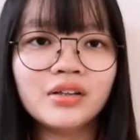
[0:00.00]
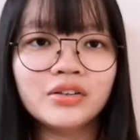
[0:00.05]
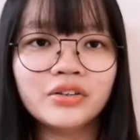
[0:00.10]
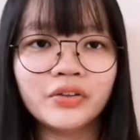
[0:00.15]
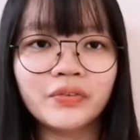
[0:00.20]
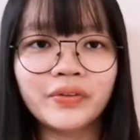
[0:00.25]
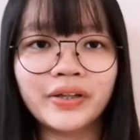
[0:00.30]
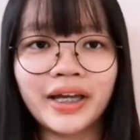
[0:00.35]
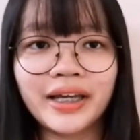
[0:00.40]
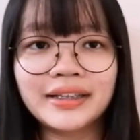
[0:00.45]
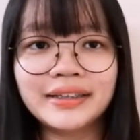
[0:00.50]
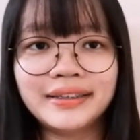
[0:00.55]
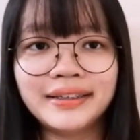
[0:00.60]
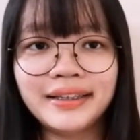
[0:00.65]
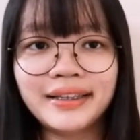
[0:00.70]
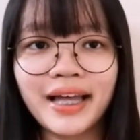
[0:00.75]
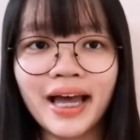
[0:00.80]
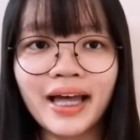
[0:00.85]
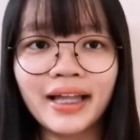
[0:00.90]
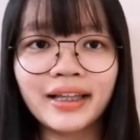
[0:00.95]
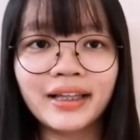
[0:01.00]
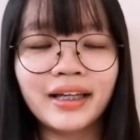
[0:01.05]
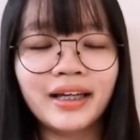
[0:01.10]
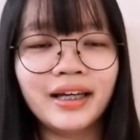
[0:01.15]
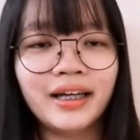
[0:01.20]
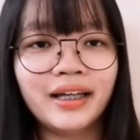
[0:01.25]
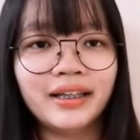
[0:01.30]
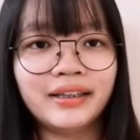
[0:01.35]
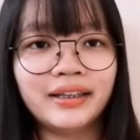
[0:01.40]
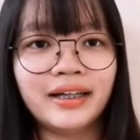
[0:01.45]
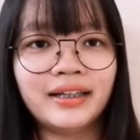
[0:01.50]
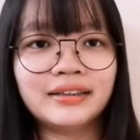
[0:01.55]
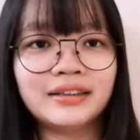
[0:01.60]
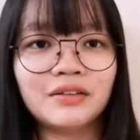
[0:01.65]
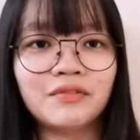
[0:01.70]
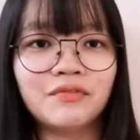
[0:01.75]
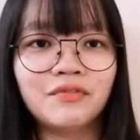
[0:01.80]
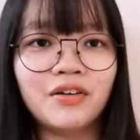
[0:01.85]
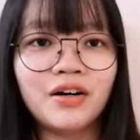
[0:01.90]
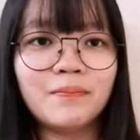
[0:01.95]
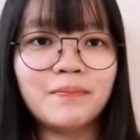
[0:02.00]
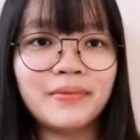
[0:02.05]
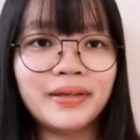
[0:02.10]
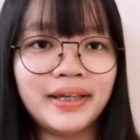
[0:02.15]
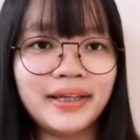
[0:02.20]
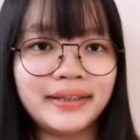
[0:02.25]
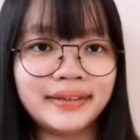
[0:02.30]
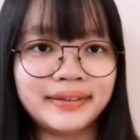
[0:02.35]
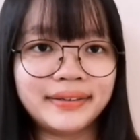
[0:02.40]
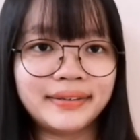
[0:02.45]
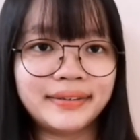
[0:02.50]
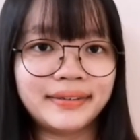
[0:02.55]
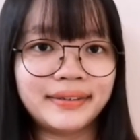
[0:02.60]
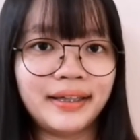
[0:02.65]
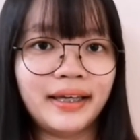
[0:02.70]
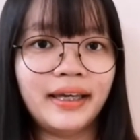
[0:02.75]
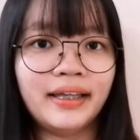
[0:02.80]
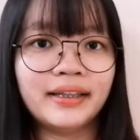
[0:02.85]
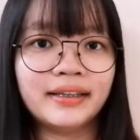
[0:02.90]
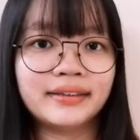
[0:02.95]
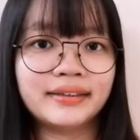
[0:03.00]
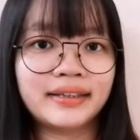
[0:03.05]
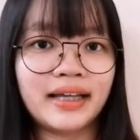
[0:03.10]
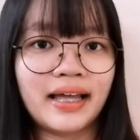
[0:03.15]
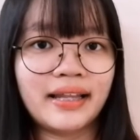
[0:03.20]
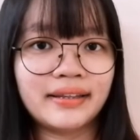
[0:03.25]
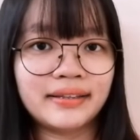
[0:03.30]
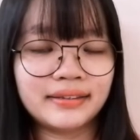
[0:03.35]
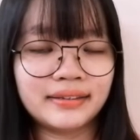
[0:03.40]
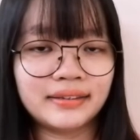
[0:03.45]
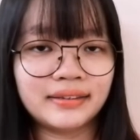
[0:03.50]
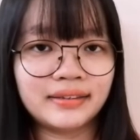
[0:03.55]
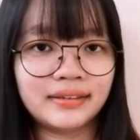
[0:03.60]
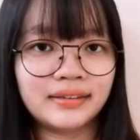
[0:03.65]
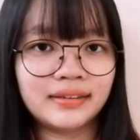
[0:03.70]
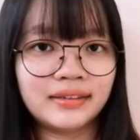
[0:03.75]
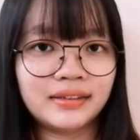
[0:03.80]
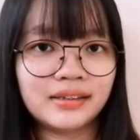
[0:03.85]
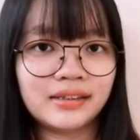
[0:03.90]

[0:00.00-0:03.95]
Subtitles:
So we can see that there is a verb is in the sentence.